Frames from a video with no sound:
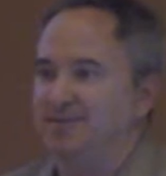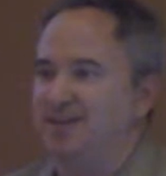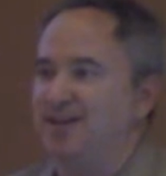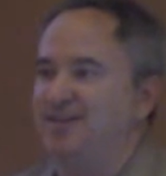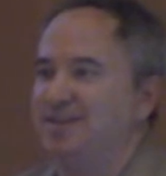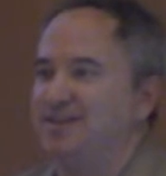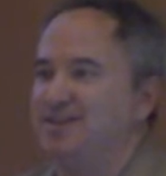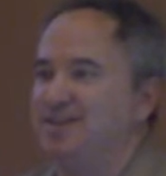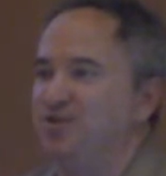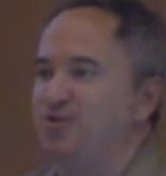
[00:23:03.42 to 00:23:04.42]
They
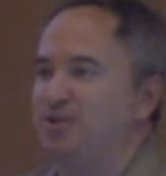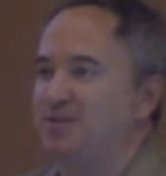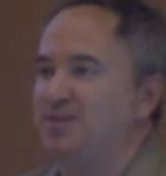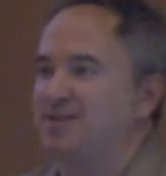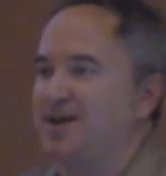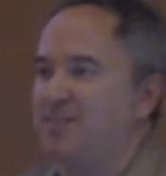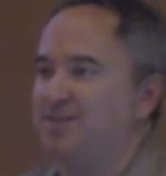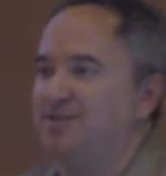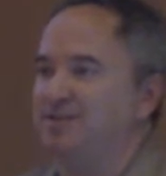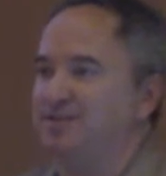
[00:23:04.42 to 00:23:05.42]
see who's at the top
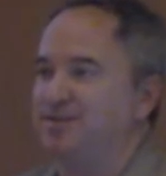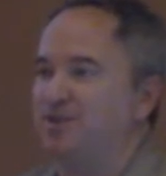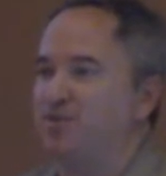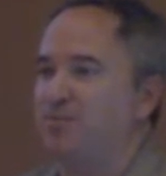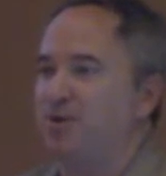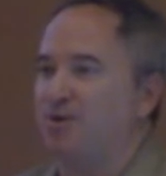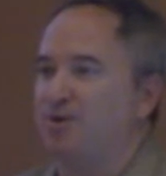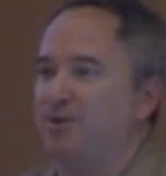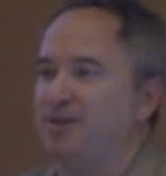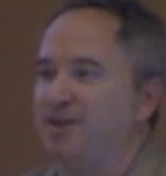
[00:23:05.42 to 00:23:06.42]
of the totem
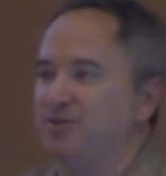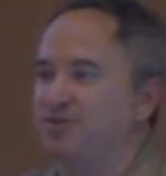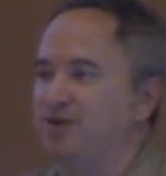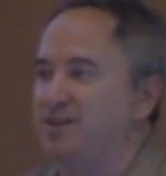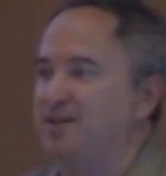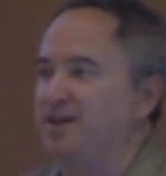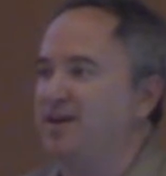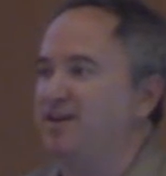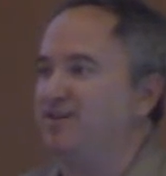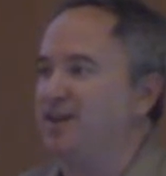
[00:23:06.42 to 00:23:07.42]
pole and they go straight
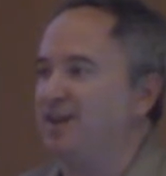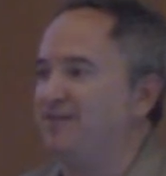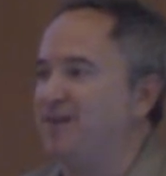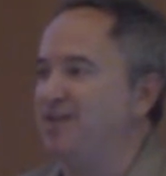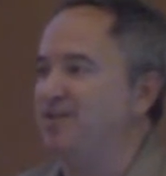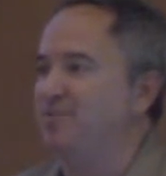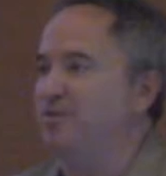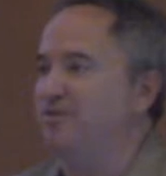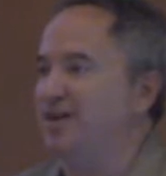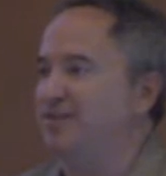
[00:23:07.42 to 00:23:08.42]
there. If they can't find them,
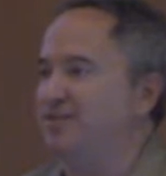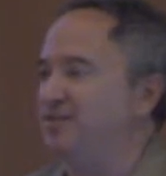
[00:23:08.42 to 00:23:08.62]
they'll find